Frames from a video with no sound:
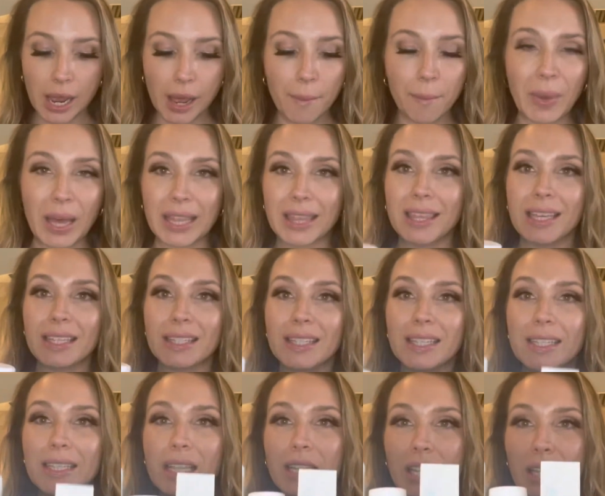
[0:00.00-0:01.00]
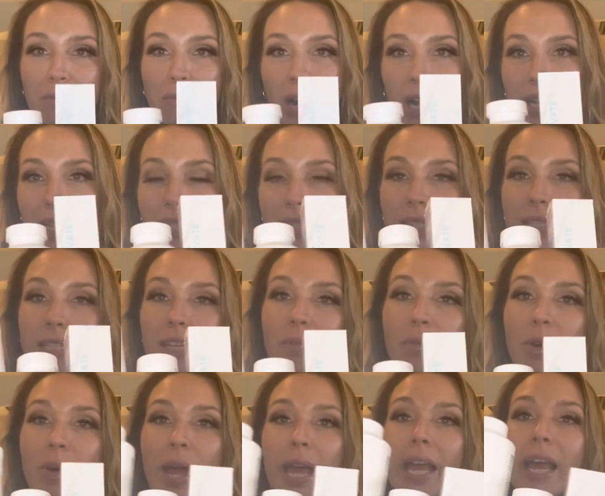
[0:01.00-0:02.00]
But this is the Lean Body System,
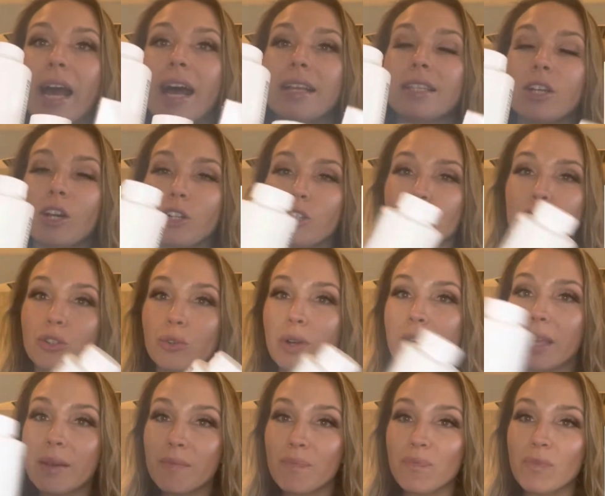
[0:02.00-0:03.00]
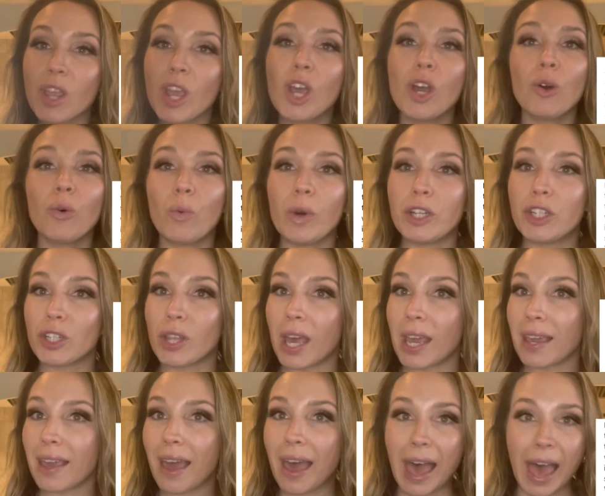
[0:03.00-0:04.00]
okay? It has our trim, which
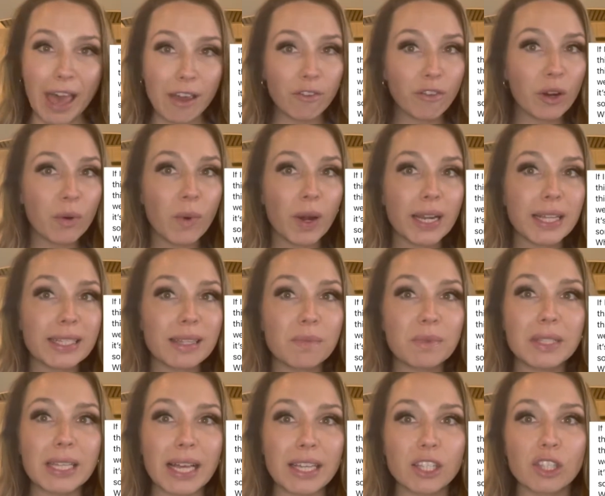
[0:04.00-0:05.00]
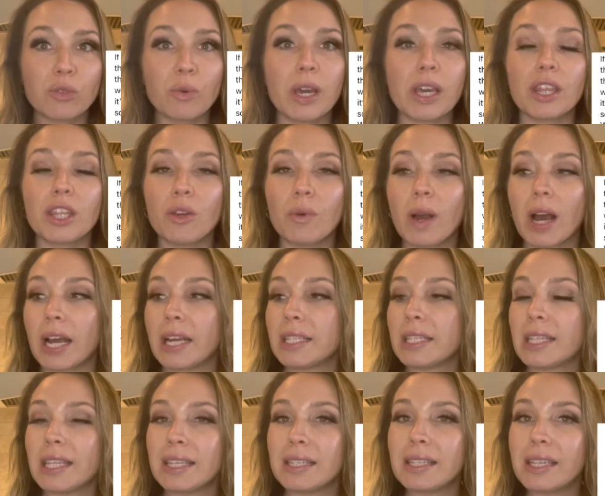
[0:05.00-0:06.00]
like everyone is obsessed with. You guys,
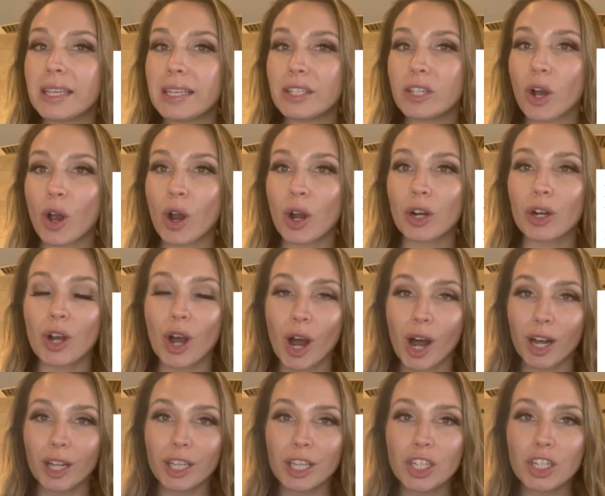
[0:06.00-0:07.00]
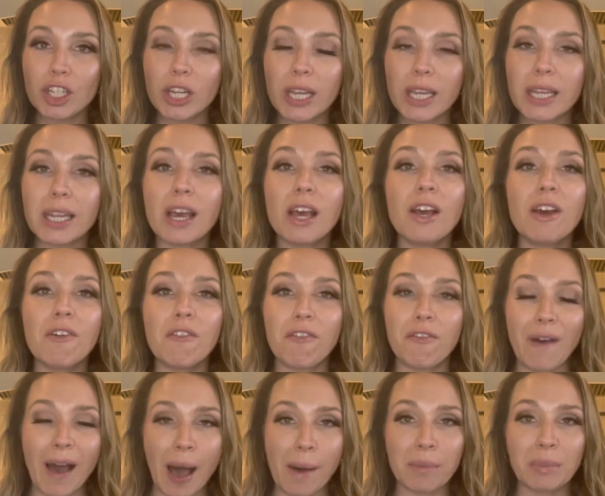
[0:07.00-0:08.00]
this is our collagen
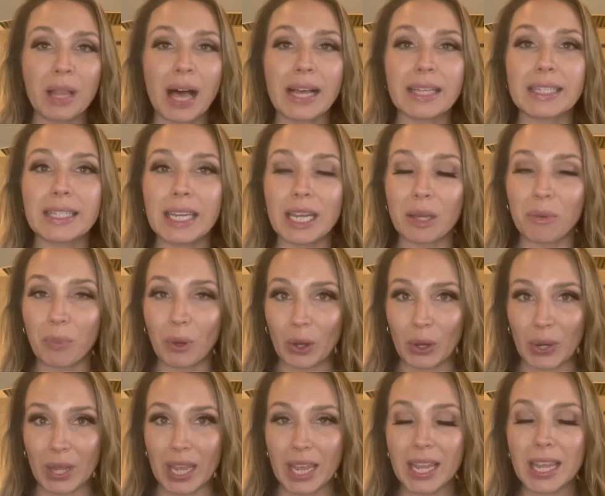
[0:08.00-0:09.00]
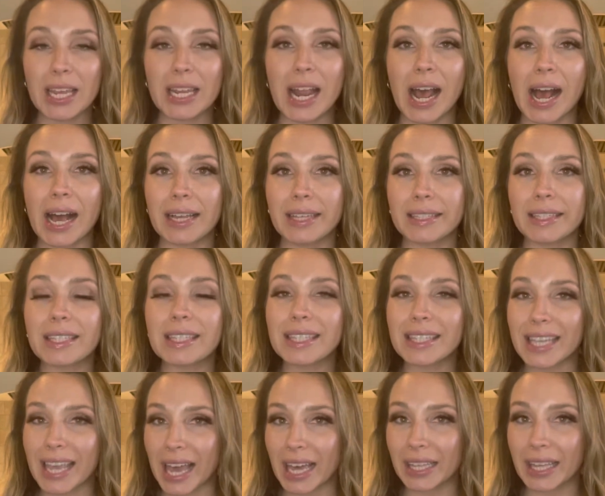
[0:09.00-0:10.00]
fat blasting pudding. It has
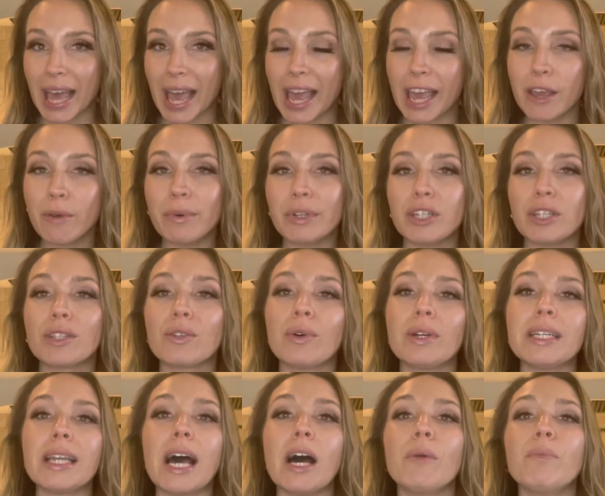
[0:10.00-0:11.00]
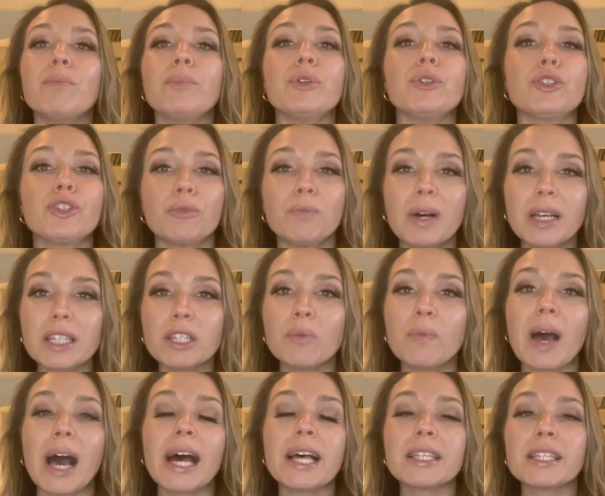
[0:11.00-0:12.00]
CLA, which is going to help boost your muscle
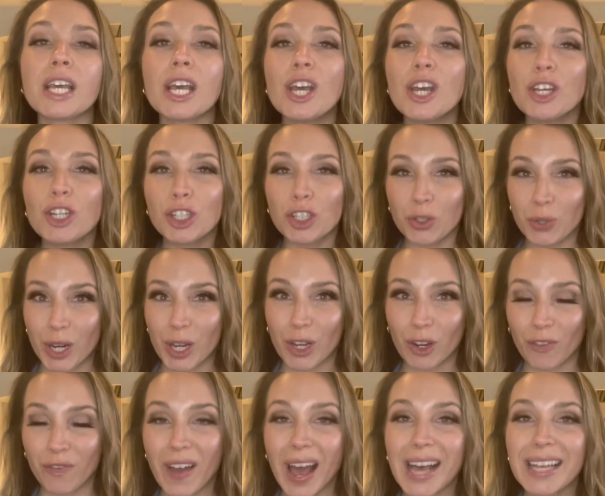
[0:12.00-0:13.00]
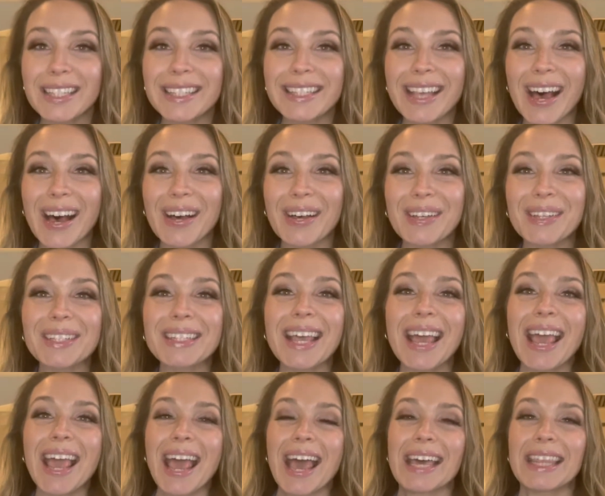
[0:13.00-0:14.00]
mass, shrink your fat cells,
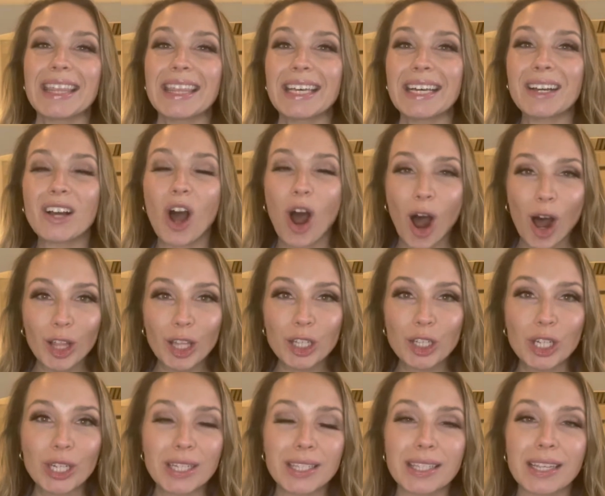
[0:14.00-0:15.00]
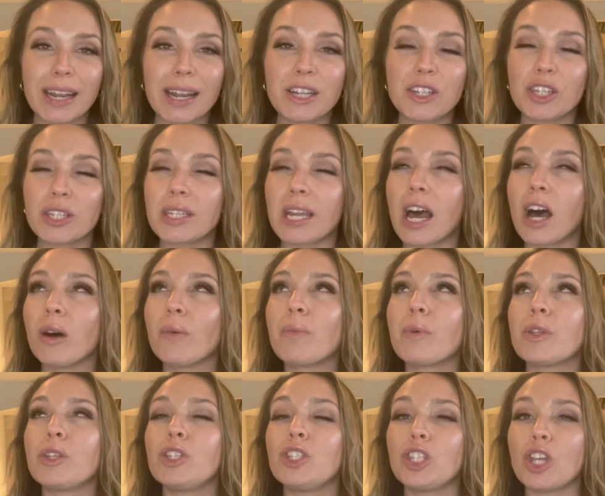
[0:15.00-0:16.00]
and the collagen is gonna just help
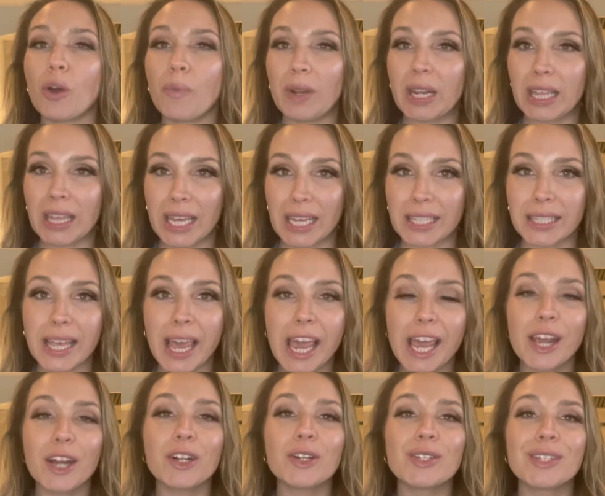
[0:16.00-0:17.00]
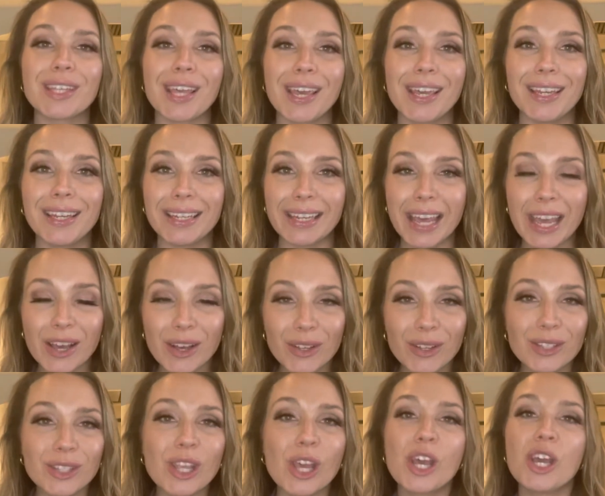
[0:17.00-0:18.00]
with so many things: hair, skin,
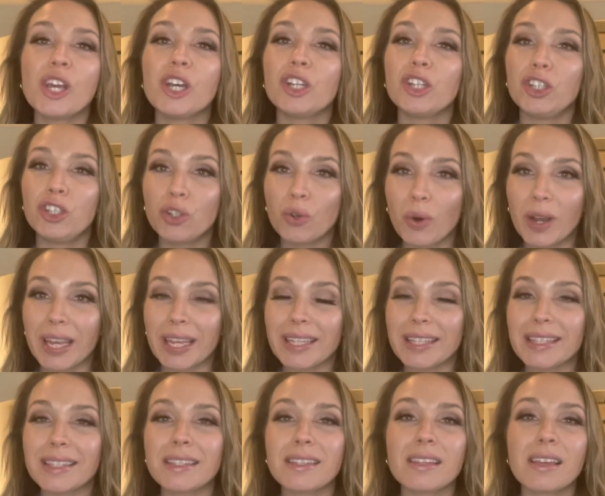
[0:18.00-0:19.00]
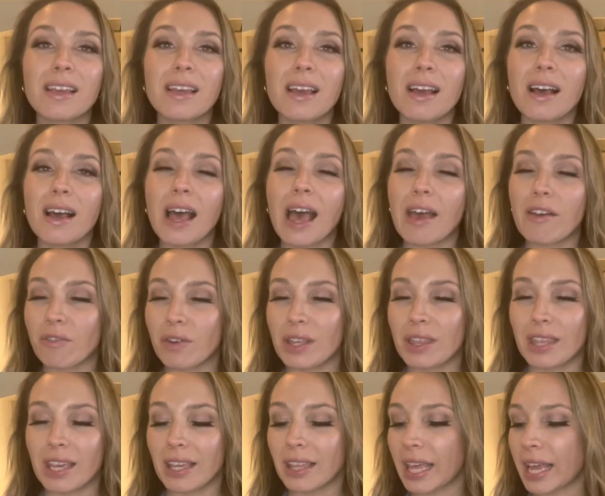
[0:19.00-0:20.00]
nails, joints,
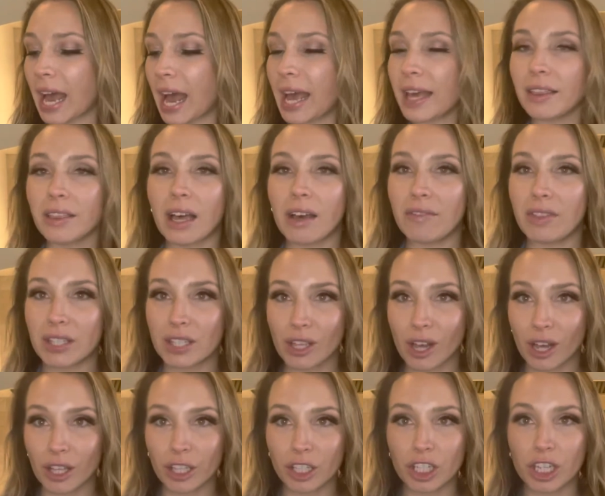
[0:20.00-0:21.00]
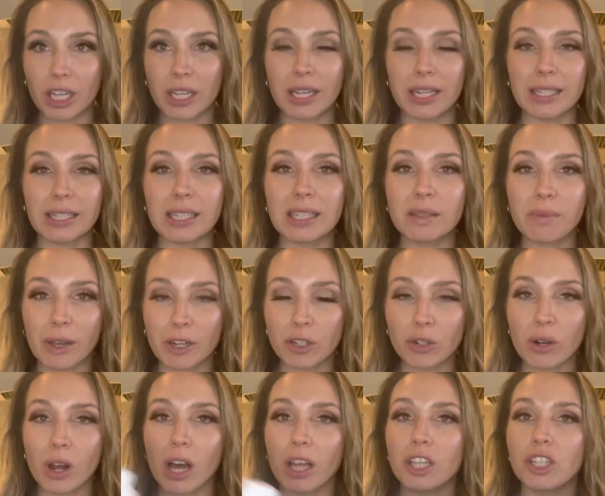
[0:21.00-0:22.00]
everything. Like, I love this collagen. It's a
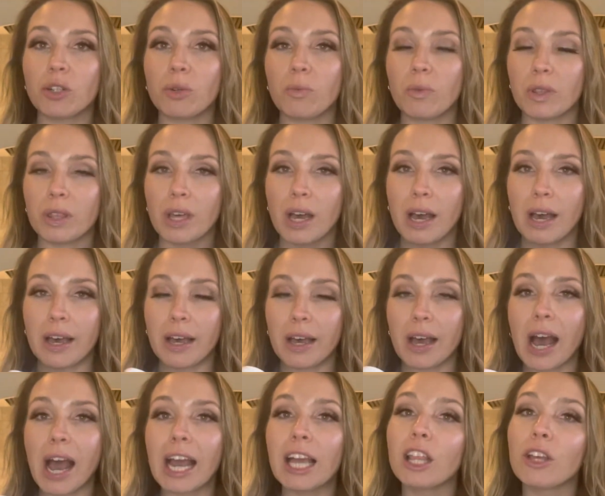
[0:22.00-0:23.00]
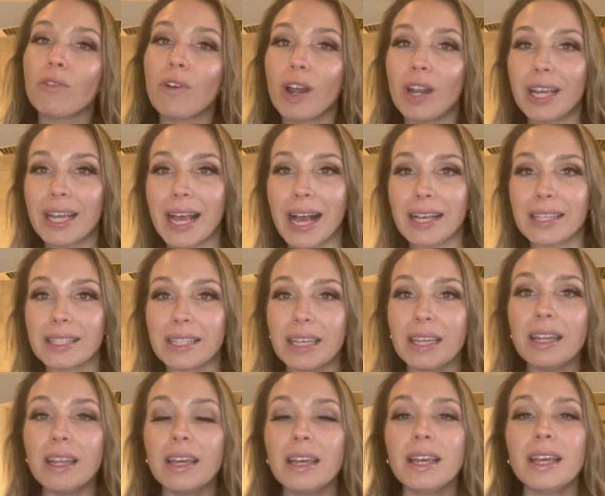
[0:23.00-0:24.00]
special collagen with hyaluronic
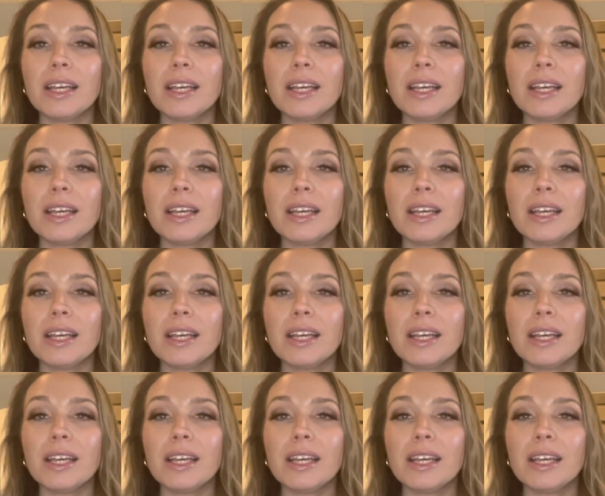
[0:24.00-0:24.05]
acid.